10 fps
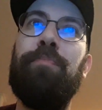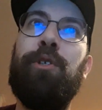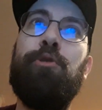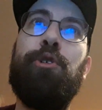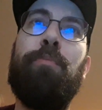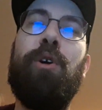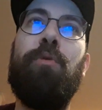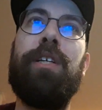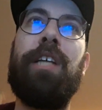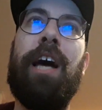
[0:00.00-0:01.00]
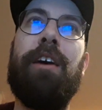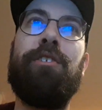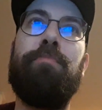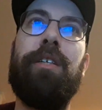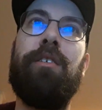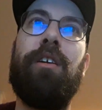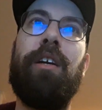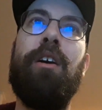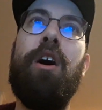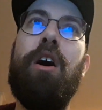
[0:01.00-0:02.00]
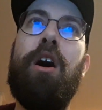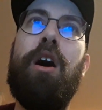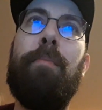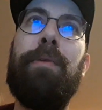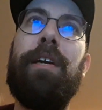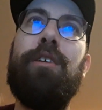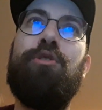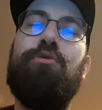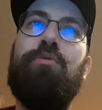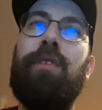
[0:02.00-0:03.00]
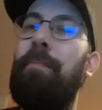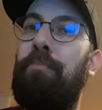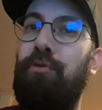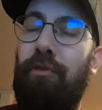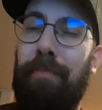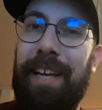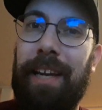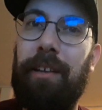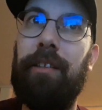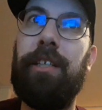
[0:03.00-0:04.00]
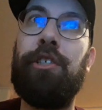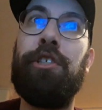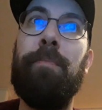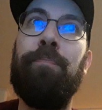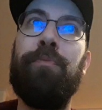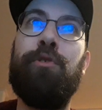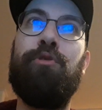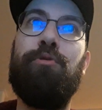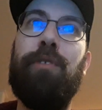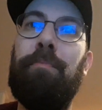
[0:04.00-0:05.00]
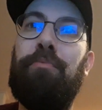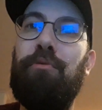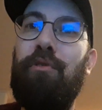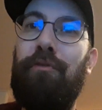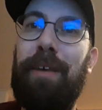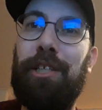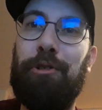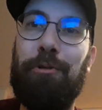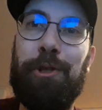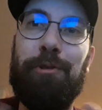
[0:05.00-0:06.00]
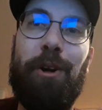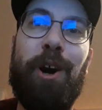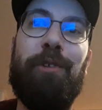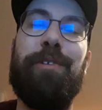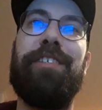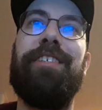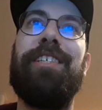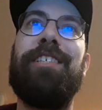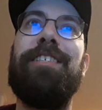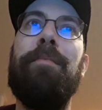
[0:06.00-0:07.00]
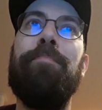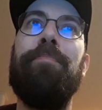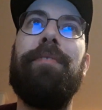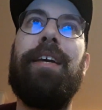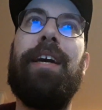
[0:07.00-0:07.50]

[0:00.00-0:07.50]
YouTube always has been a hobby to improve my English, to improve my social awkwardness.